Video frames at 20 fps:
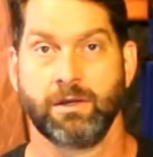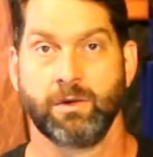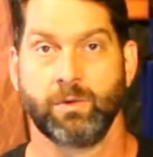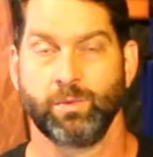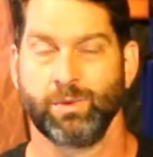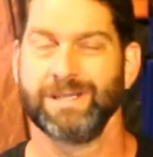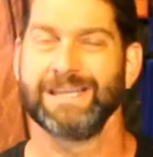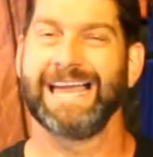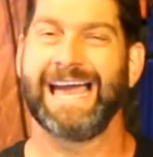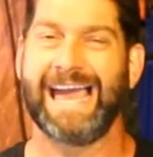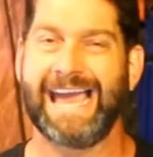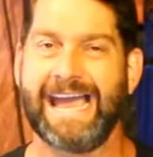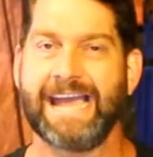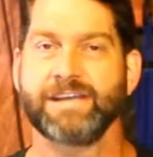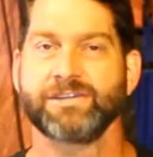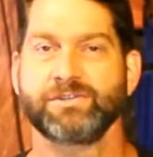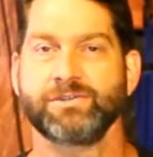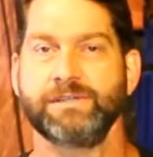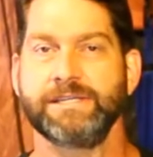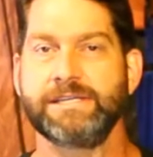will
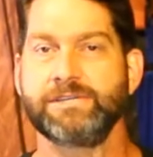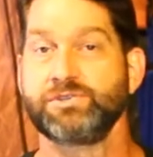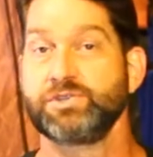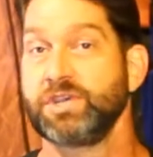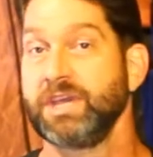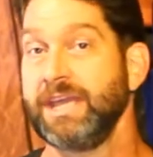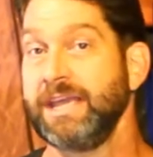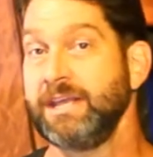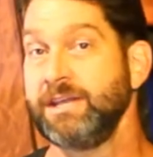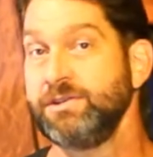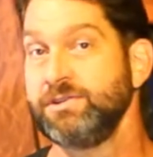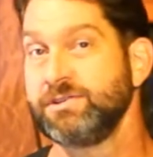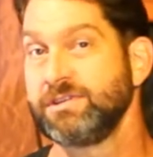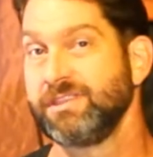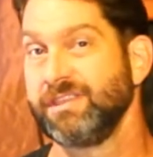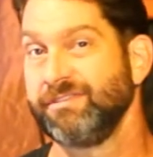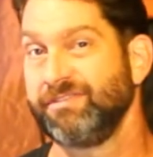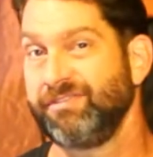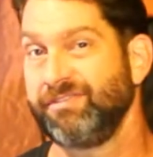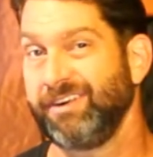actually change
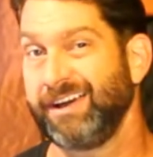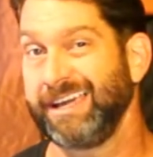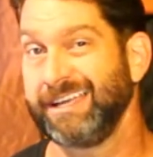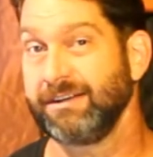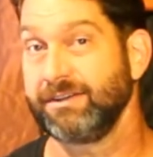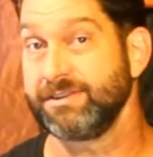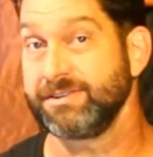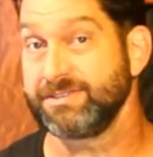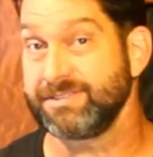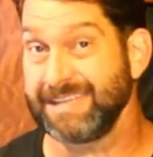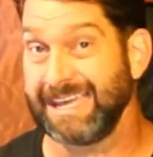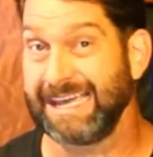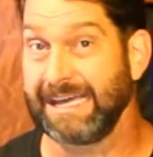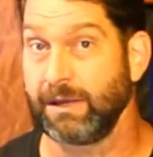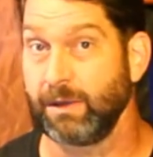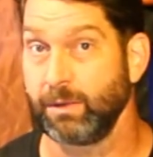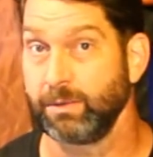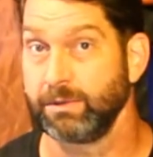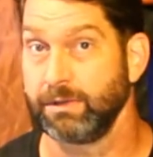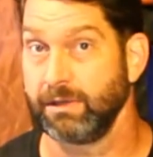the final
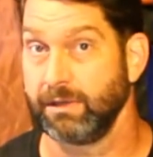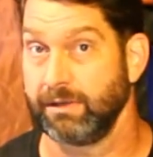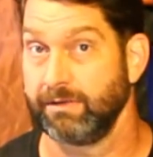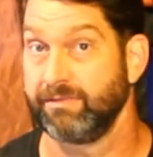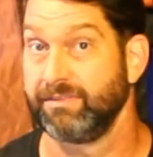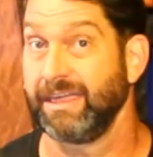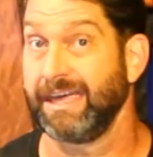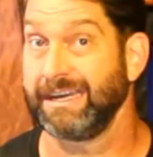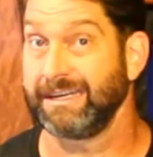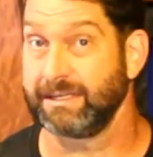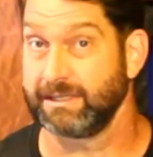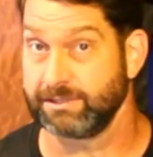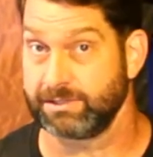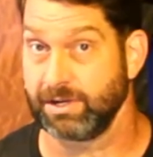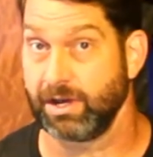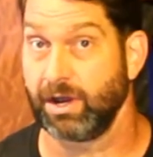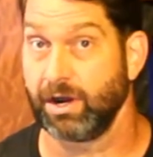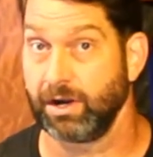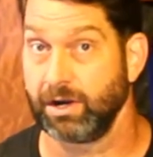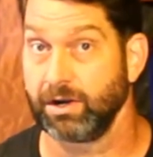sound of that
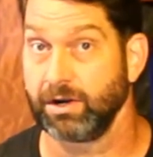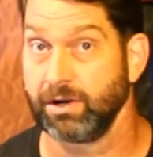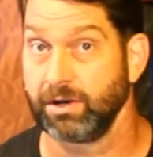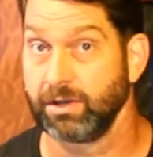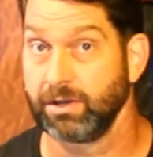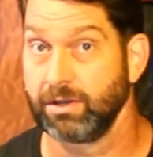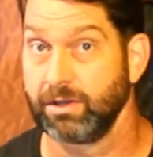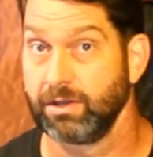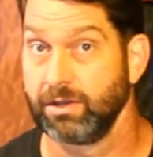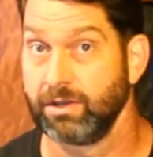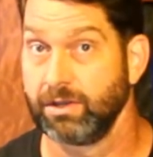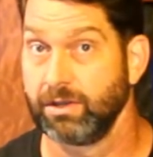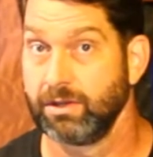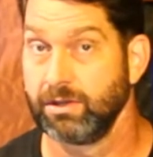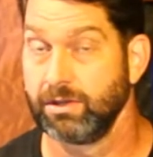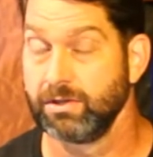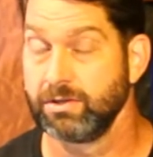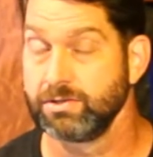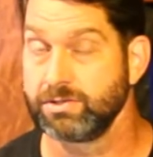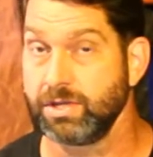guitar.
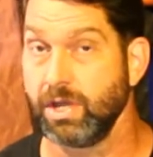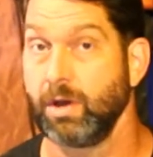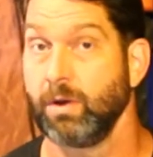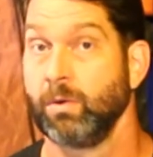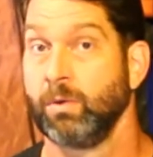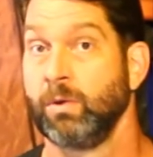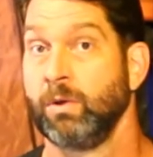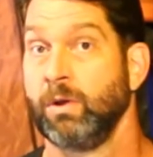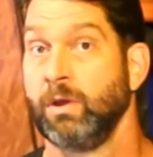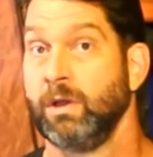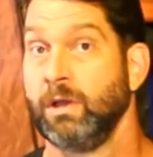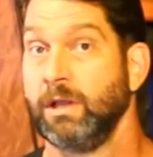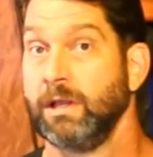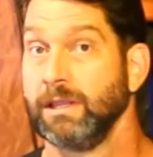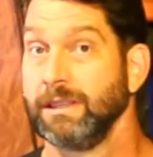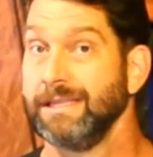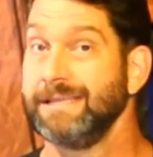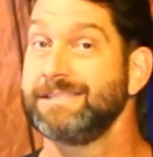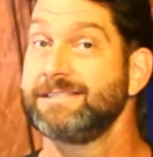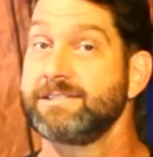So,
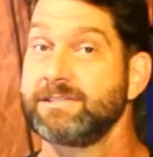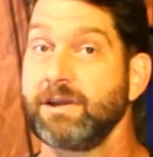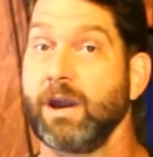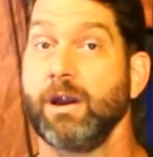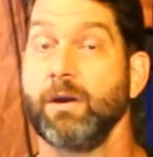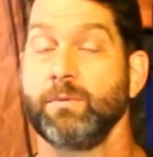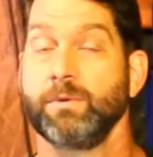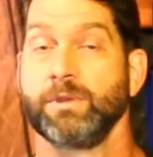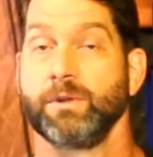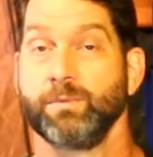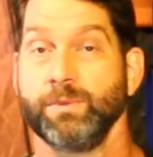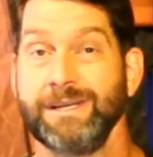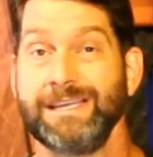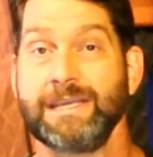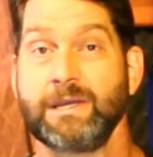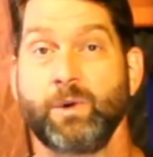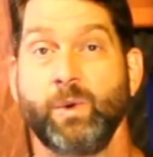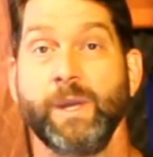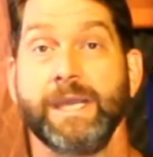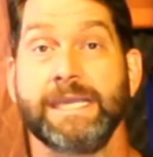let's start with a really
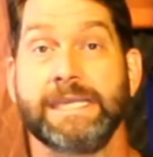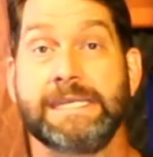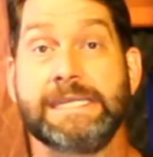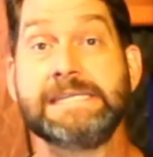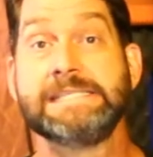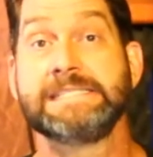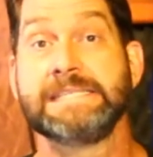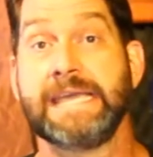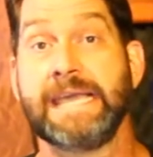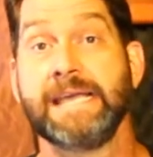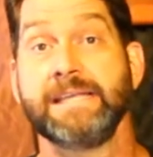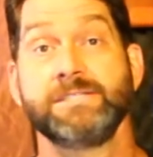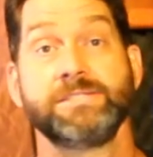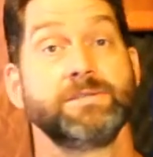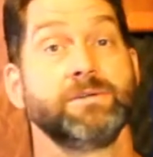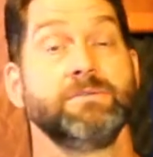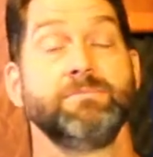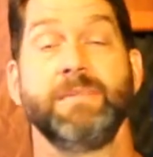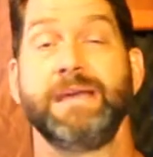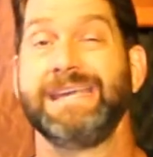quick and easy answer
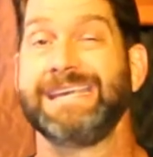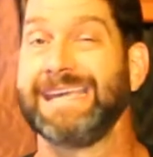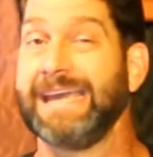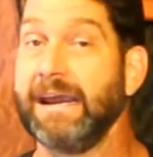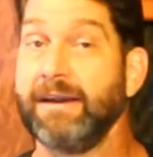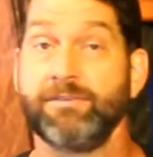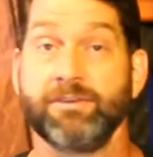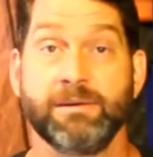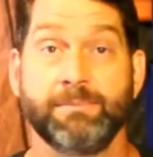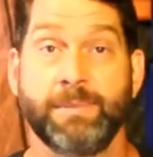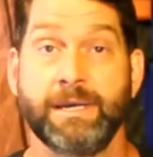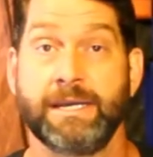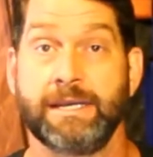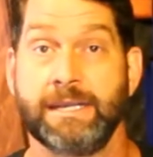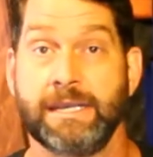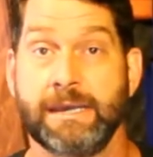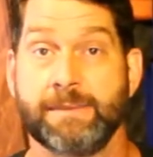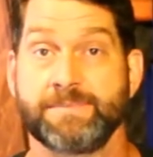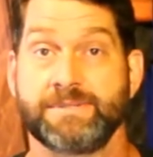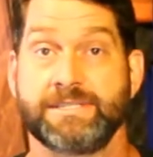and make everybody
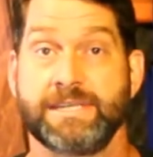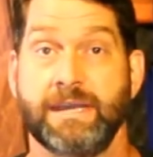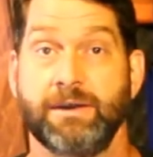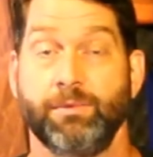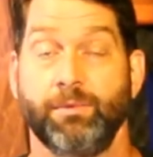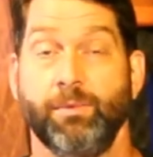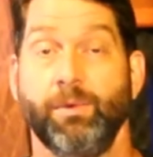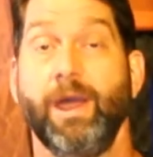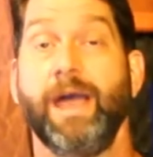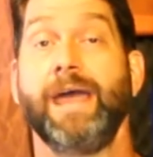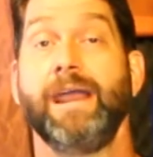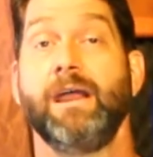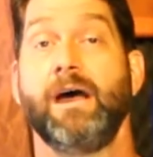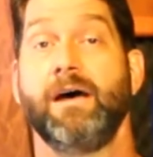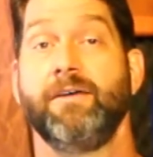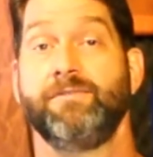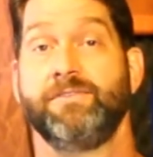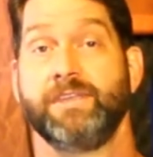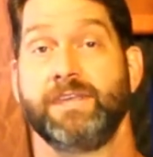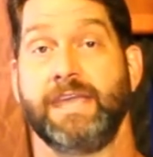upset right
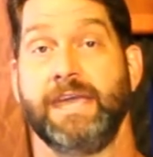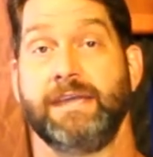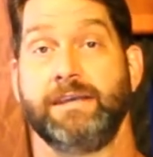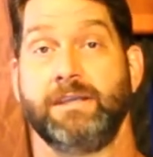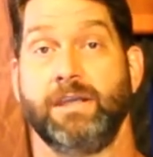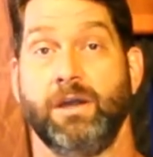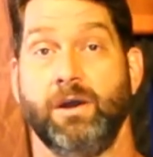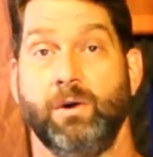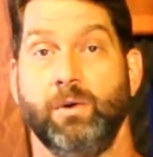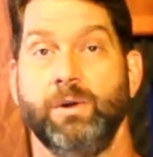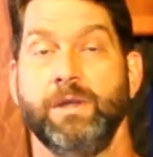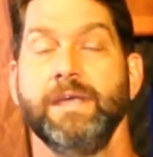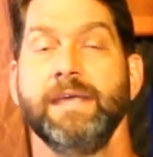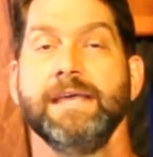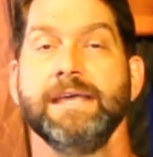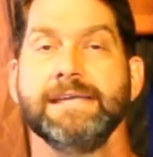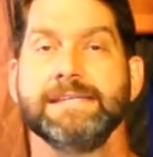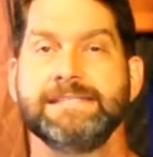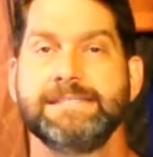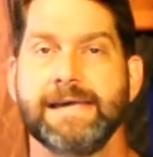off the get-go.
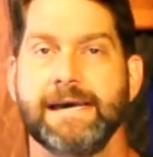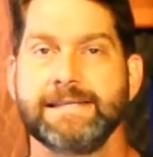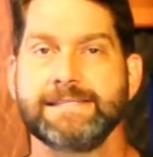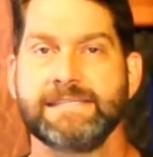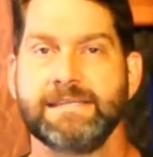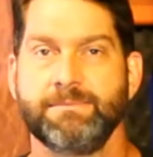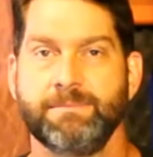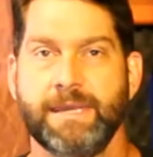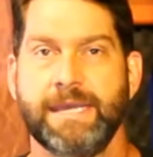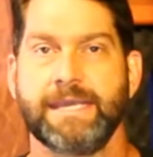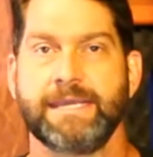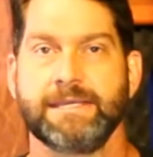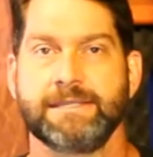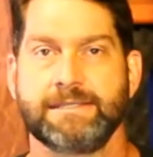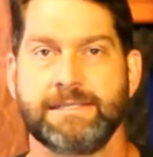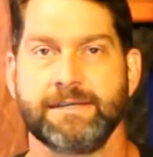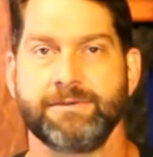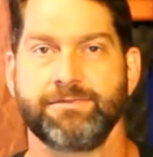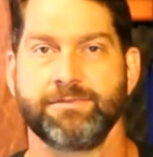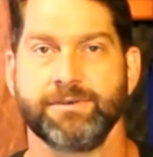Does it make a
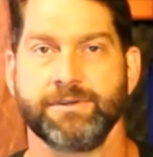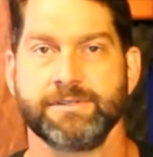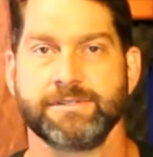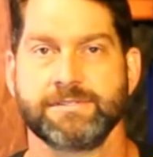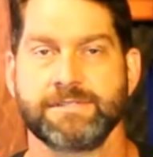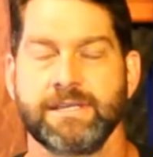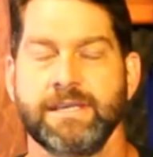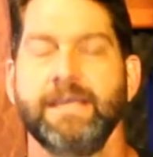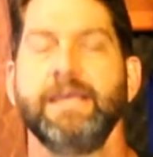difference?